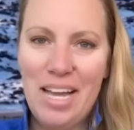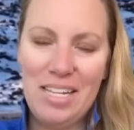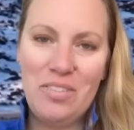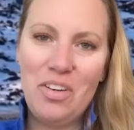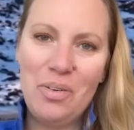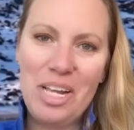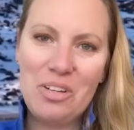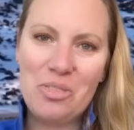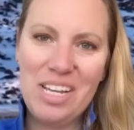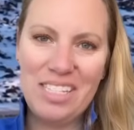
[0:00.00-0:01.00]
It's very
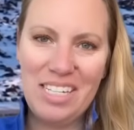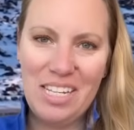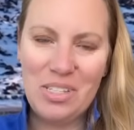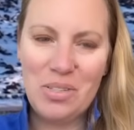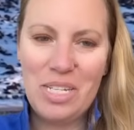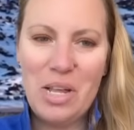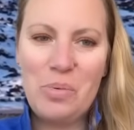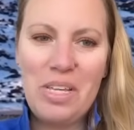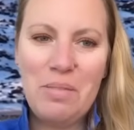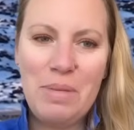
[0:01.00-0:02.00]
interesting, so stay
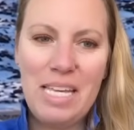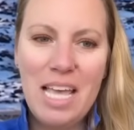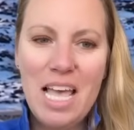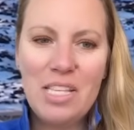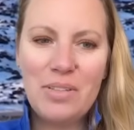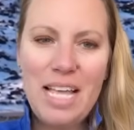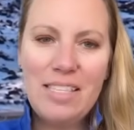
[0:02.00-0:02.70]
with me. So let's